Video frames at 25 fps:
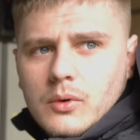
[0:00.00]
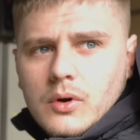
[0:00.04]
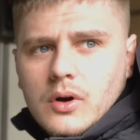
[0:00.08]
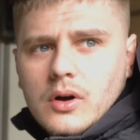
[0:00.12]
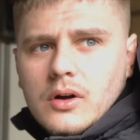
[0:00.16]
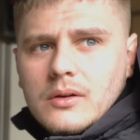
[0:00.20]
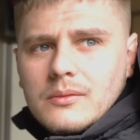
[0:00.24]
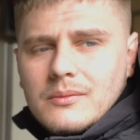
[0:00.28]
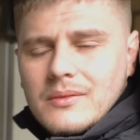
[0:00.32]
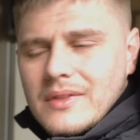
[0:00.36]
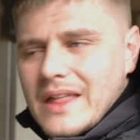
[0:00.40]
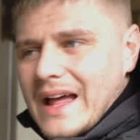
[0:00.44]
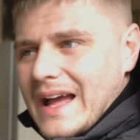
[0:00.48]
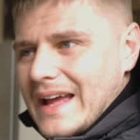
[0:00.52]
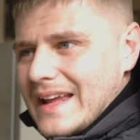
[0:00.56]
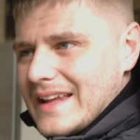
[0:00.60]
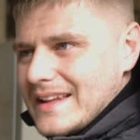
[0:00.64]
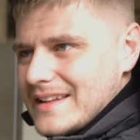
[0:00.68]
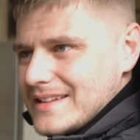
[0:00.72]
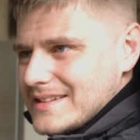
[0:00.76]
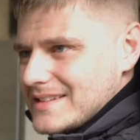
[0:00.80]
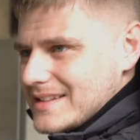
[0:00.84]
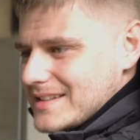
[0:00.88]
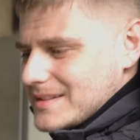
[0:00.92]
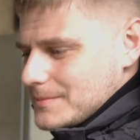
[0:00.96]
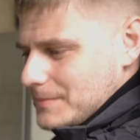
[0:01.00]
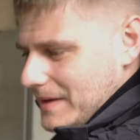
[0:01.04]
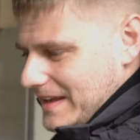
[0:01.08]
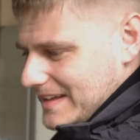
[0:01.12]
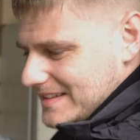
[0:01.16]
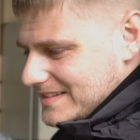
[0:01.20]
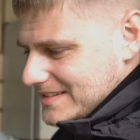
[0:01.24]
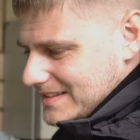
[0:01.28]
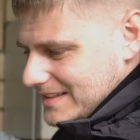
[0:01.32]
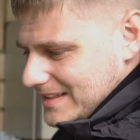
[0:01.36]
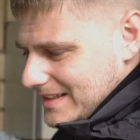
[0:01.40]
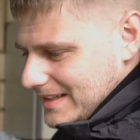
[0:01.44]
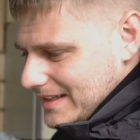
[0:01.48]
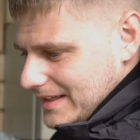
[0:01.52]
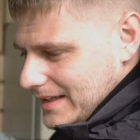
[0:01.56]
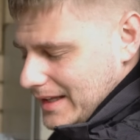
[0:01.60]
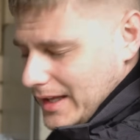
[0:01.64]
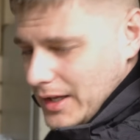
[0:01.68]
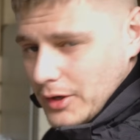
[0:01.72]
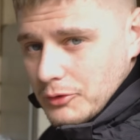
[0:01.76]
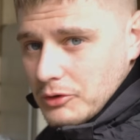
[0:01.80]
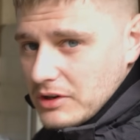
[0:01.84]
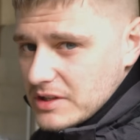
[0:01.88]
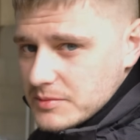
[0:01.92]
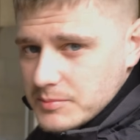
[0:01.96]
what that is, it's basically
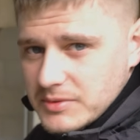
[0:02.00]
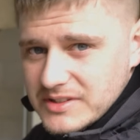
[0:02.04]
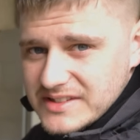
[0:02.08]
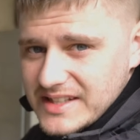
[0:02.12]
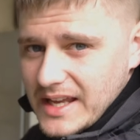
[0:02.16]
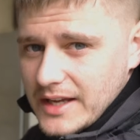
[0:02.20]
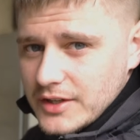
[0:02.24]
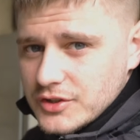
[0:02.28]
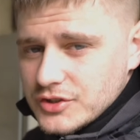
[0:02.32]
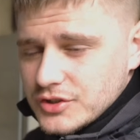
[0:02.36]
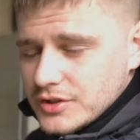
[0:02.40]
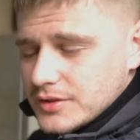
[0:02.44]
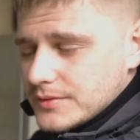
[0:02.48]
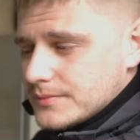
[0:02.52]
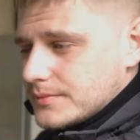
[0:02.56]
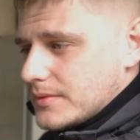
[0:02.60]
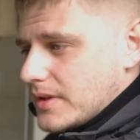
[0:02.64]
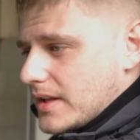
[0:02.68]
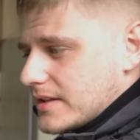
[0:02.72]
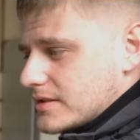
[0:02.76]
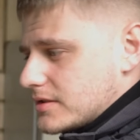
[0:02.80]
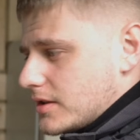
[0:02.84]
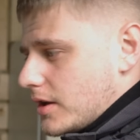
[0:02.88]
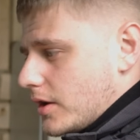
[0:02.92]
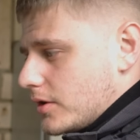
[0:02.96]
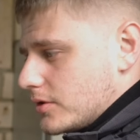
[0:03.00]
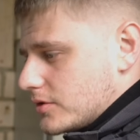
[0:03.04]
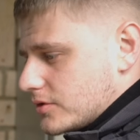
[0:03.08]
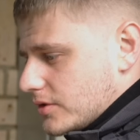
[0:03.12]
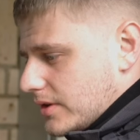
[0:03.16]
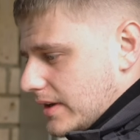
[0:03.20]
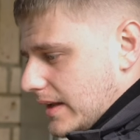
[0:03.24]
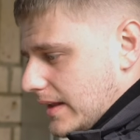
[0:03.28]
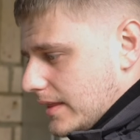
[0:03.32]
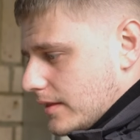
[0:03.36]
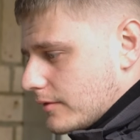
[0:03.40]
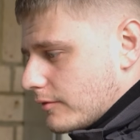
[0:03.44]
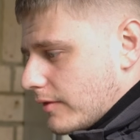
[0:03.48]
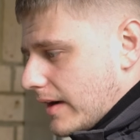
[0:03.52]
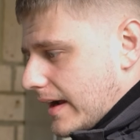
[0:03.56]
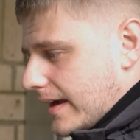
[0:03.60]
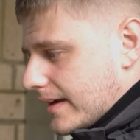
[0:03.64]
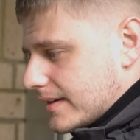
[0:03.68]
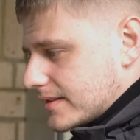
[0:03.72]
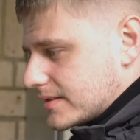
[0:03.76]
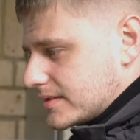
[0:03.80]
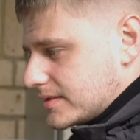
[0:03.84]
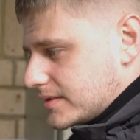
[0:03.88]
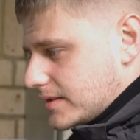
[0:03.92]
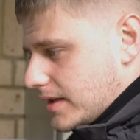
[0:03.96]
ingress protection. There's loads on it in the
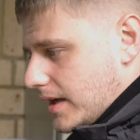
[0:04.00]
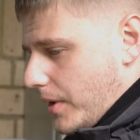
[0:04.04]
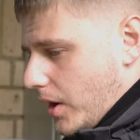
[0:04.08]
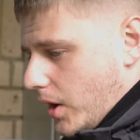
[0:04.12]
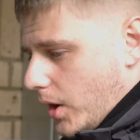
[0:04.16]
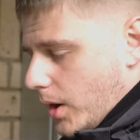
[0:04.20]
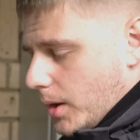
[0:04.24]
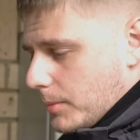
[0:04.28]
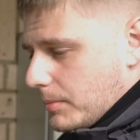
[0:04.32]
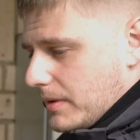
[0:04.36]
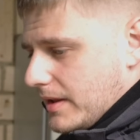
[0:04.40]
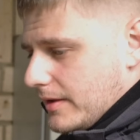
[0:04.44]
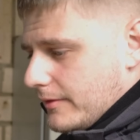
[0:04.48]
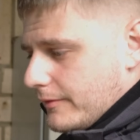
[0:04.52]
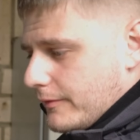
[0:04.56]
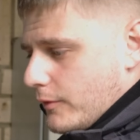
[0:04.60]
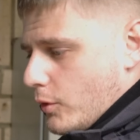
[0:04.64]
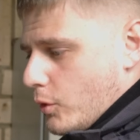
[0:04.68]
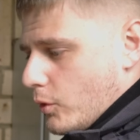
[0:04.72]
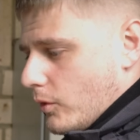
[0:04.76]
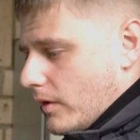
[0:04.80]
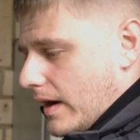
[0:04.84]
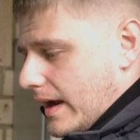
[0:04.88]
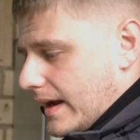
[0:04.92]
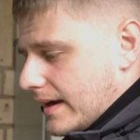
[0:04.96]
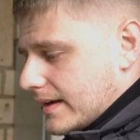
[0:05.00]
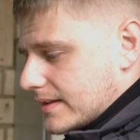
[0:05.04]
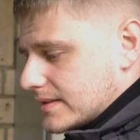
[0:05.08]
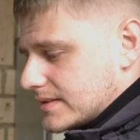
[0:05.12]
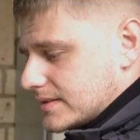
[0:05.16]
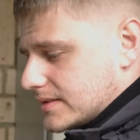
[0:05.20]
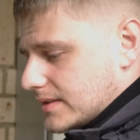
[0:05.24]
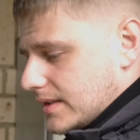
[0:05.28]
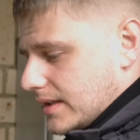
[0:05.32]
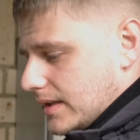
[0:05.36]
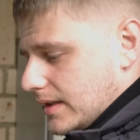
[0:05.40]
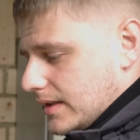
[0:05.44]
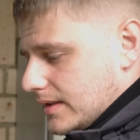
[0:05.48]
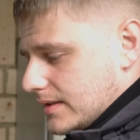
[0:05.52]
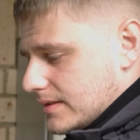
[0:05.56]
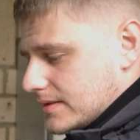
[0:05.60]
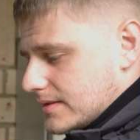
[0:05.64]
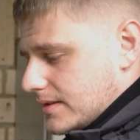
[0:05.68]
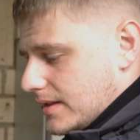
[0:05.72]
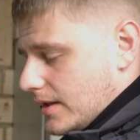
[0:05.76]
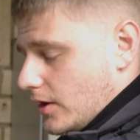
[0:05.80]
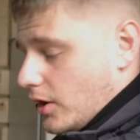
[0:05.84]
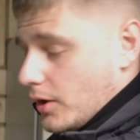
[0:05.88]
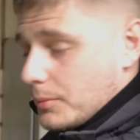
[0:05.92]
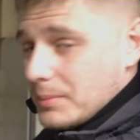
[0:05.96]
regs. The IP4X
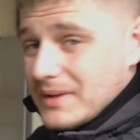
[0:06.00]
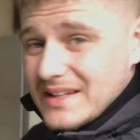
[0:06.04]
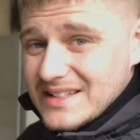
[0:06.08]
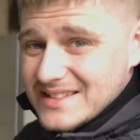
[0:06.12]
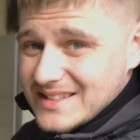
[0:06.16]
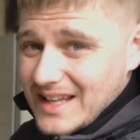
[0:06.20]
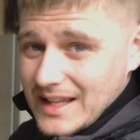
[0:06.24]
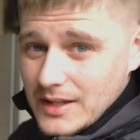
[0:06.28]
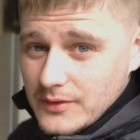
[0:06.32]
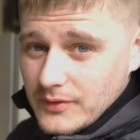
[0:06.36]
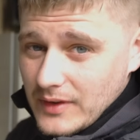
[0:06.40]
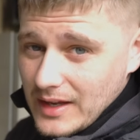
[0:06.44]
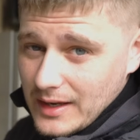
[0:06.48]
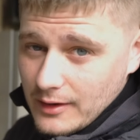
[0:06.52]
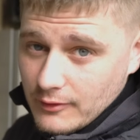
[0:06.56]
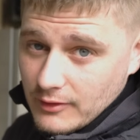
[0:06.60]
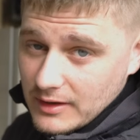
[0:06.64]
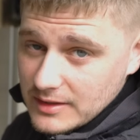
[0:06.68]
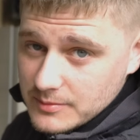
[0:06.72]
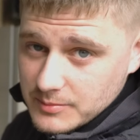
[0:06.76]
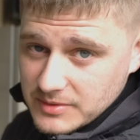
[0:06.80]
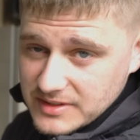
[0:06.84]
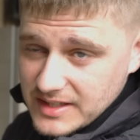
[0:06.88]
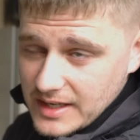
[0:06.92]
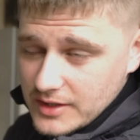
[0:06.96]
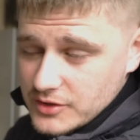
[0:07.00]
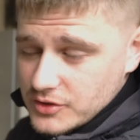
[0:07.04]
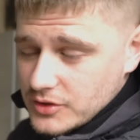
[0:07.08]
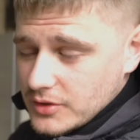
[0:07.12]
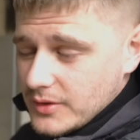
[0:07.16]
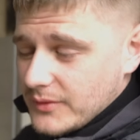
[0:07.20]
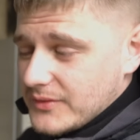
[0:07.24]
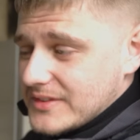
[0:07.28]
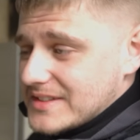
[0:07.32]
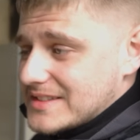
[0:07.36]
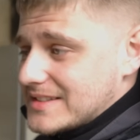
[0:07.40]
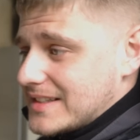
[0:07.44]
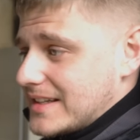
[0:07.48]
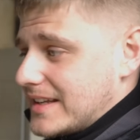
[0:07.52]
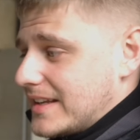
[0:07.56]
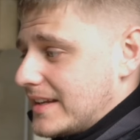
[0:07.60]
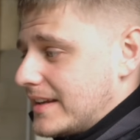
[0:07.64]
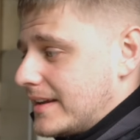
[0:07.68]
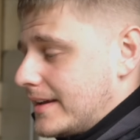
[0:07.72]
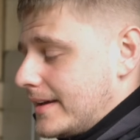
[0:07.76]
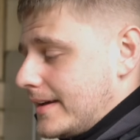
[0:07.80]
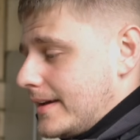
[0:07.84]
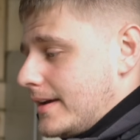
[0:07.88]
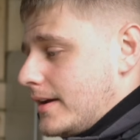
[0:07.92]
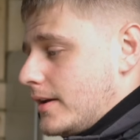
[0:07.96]
is, the IP stands for ingress protection obviously.
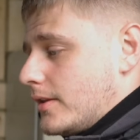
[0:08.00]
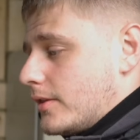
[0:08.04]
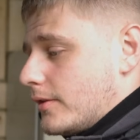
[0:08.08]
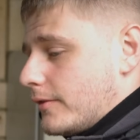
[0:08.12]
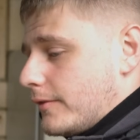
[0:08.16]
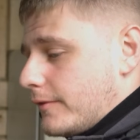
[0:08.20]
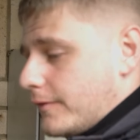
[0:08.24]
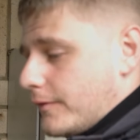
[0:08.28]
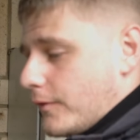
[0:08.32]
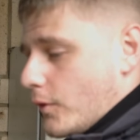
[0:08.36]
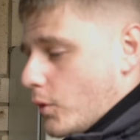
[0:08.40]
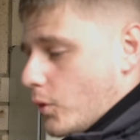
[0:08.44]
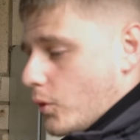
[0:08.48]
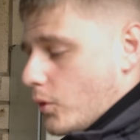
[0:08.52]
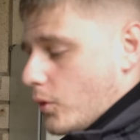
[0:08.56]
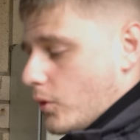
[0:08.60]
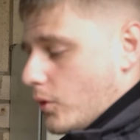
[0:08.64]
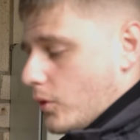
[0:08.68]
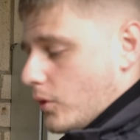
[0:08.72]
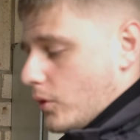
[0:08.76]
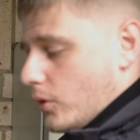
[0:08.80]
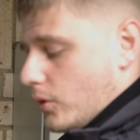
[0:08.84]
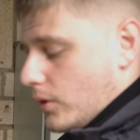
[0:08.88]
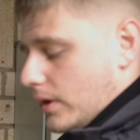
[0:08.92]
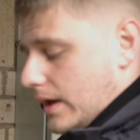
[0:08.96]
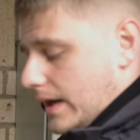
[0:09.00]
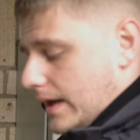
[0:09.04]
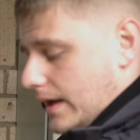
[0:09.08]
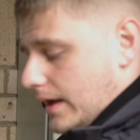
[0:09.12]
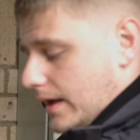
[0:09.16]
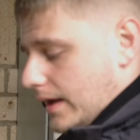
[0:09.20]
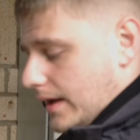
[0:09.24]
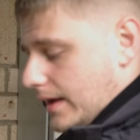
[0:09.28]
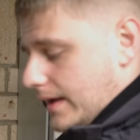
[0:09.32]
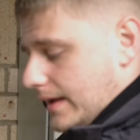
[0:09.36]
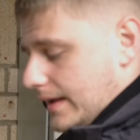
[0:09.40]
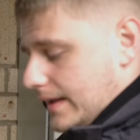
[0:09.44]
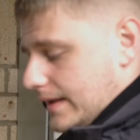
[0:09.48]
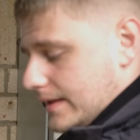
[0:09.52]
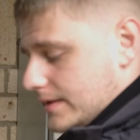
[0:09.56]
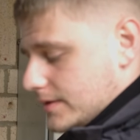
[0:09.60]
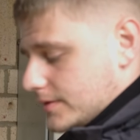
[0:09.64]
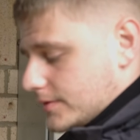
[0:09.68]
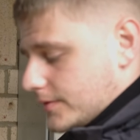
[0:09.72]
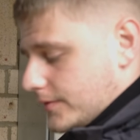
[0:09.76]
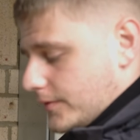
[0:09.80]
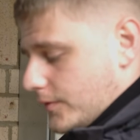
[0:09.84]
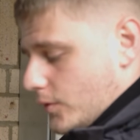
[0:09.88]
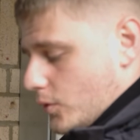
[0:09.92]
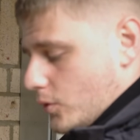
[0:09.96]
The 4
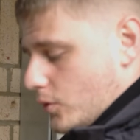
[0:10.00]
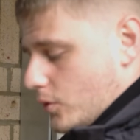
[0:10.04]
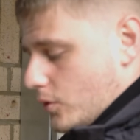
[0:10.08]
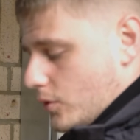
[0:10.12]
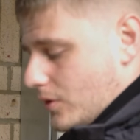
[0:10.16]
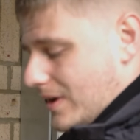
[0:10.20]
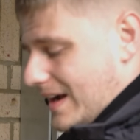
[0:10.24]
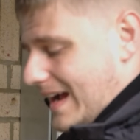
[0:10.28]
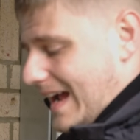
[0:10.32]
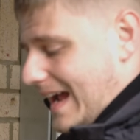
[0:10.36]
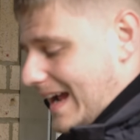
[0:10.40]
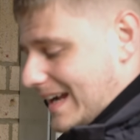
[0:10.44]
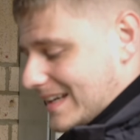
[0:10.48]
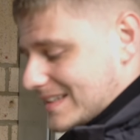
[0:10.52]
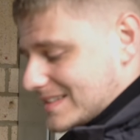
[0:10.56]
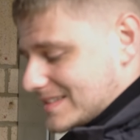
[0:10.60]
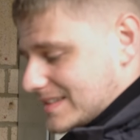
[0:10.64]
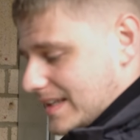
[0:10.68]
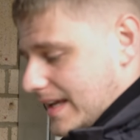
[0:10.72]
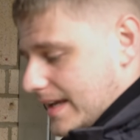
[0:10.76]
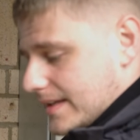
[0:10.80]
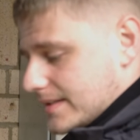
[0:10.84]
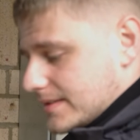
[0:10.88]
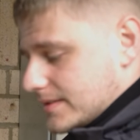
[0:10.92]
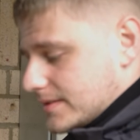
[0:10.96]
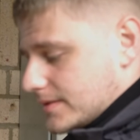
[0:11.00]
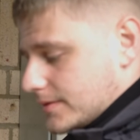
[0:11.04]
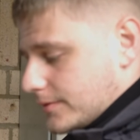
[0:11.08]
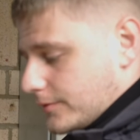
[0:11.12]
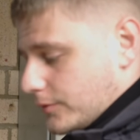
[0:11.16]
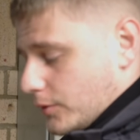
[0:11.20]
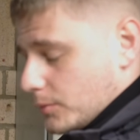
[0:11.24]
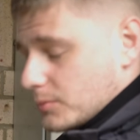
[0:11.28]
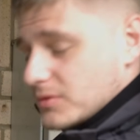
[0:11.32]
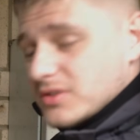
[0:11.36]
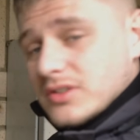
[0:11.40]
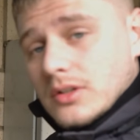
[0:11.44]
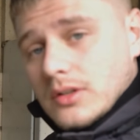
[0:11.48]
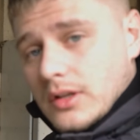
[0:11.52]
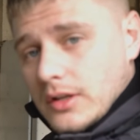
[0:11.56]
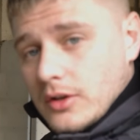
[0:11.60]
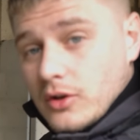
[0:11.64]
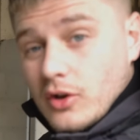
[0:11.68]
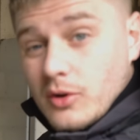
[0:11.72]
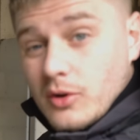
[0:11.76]
is for access from solid